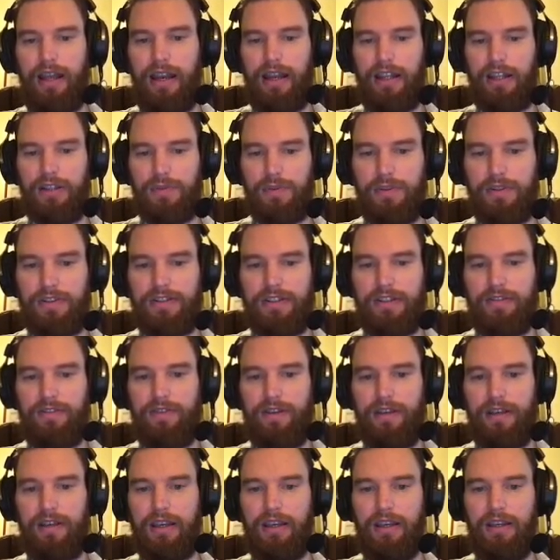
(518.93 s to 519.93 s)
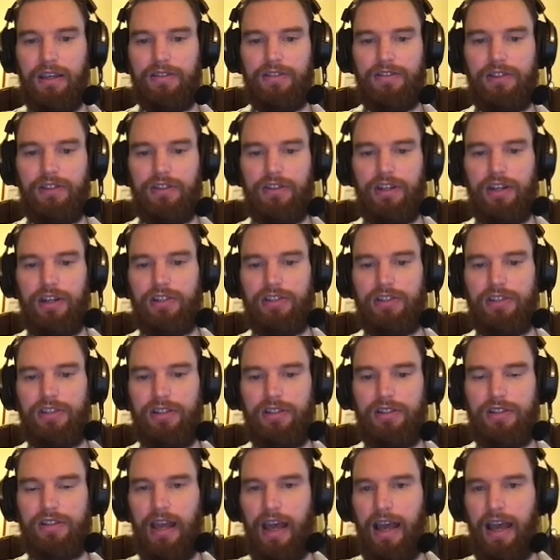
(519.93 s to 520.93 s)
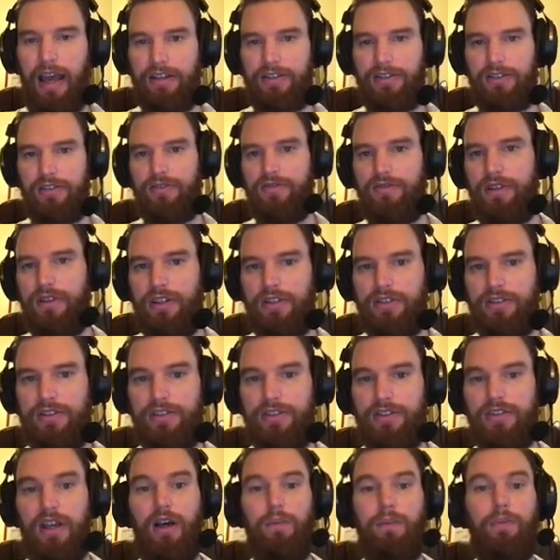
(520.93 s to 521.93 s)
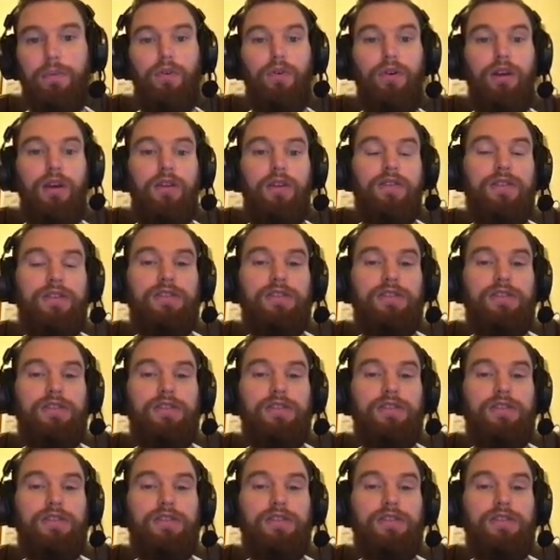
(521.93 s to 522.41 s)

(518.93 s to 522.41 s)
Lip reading: Any specific suggestions as you finish this up, or even